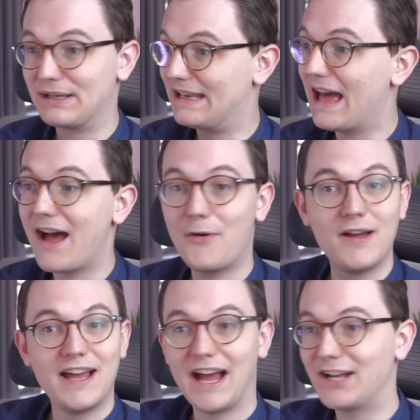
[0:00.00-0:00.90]
but now
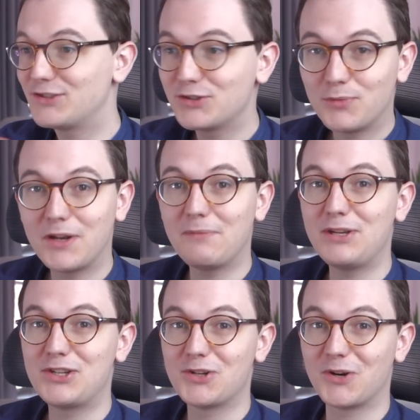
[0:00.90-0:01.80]
I just want to
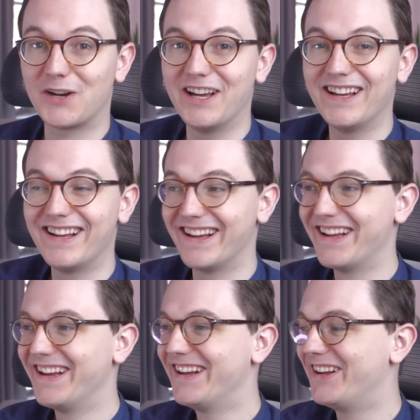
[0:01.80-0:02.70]
be sure.
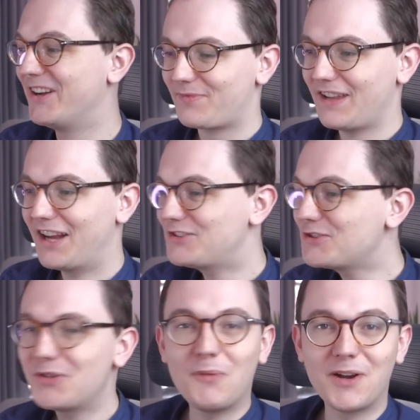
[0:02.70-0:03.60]
I
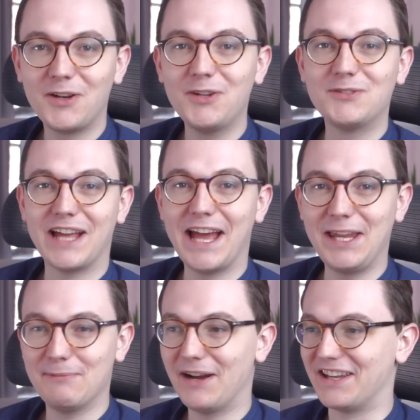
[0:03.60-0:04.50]
just don't want to lose
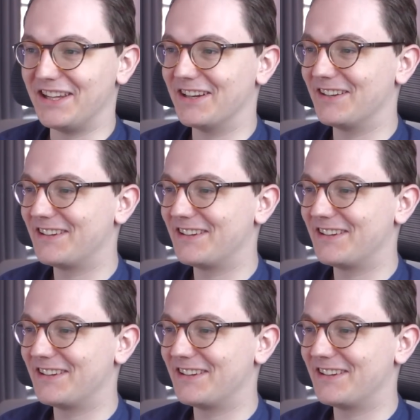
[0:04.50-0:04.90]
any money, all